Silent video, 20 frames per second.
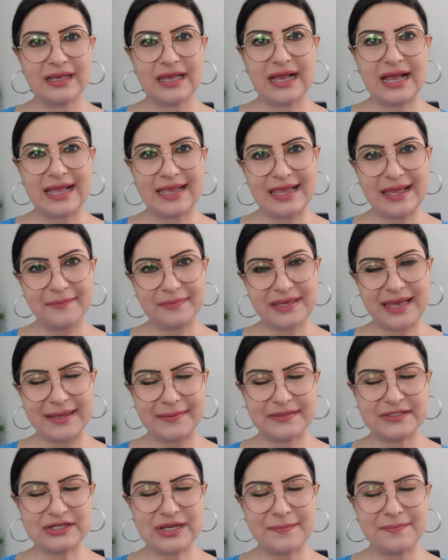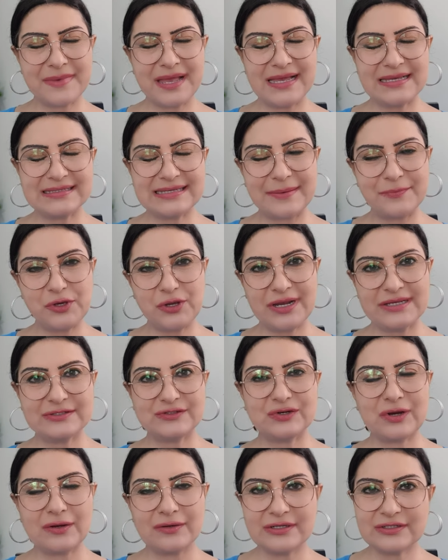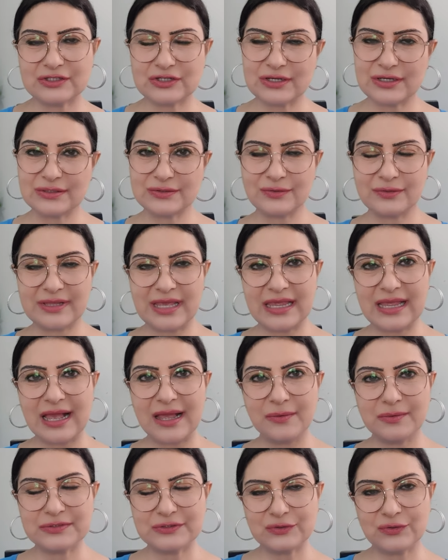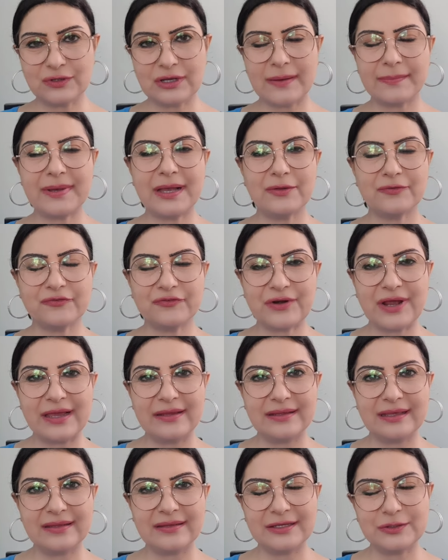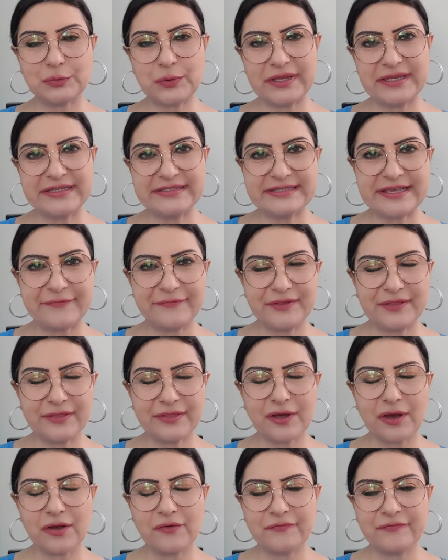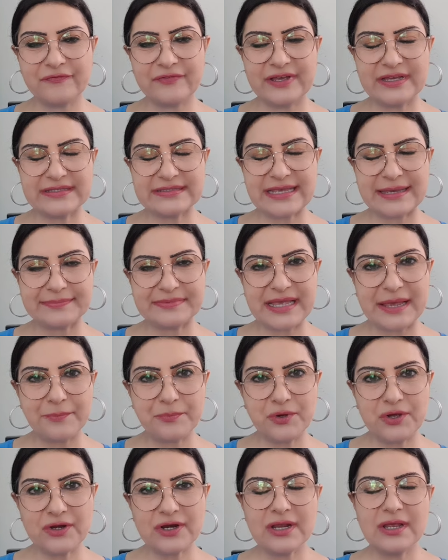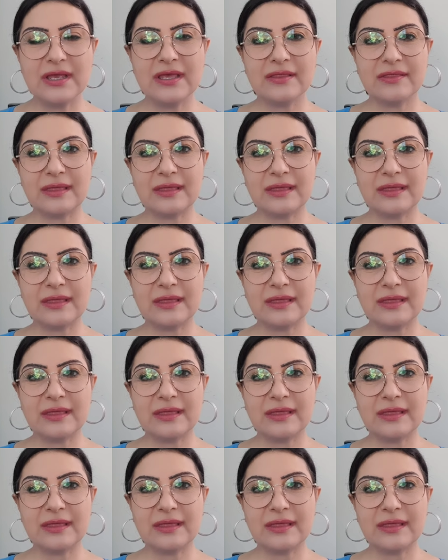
Hi, I'm Carmen, Chammas. I'm your astrologer. Today I will talk about Friday the 27th of September.